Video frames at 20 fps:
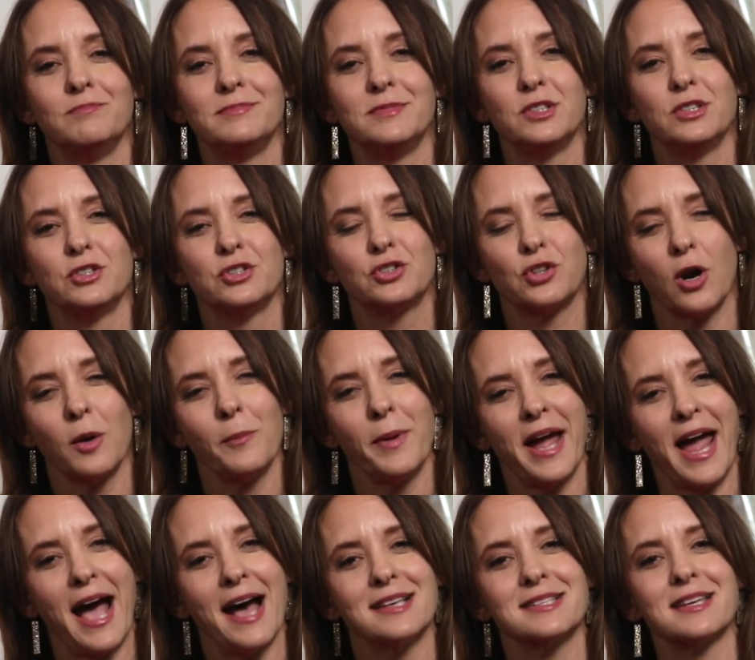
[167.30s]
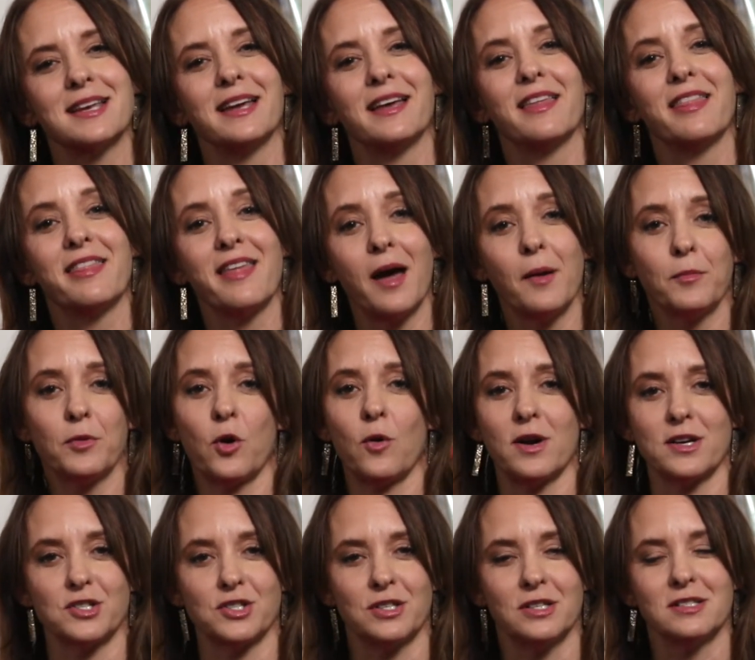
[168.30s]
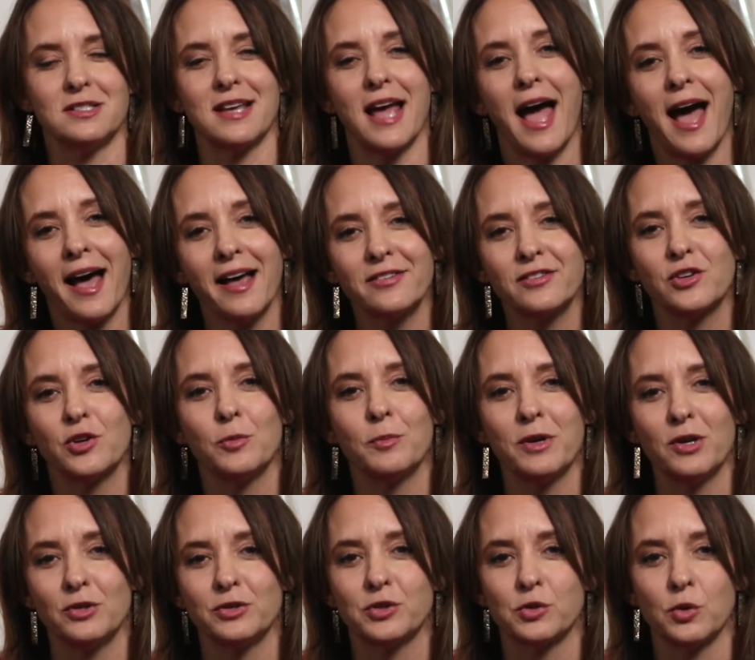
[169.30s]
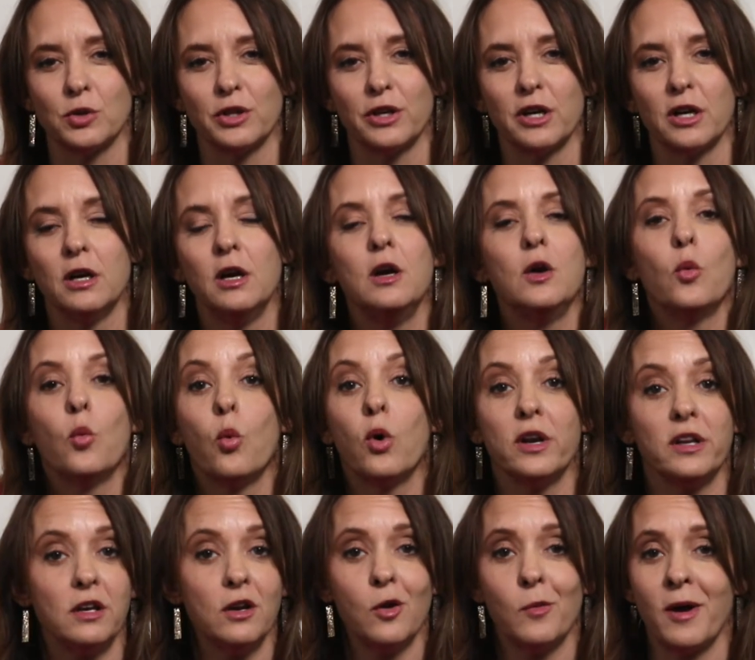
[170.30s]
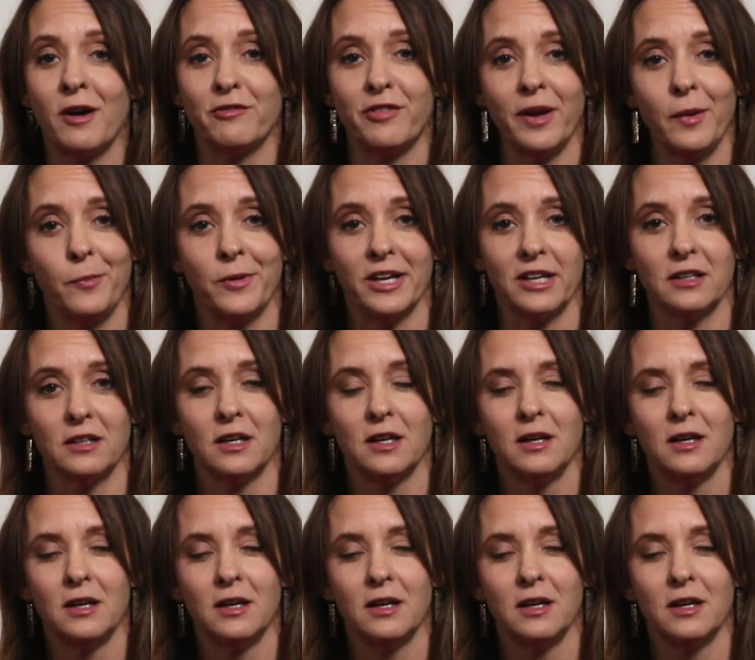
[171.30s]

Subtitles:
start by asking them questions. Ask your middle schooler, what do you know about vaping?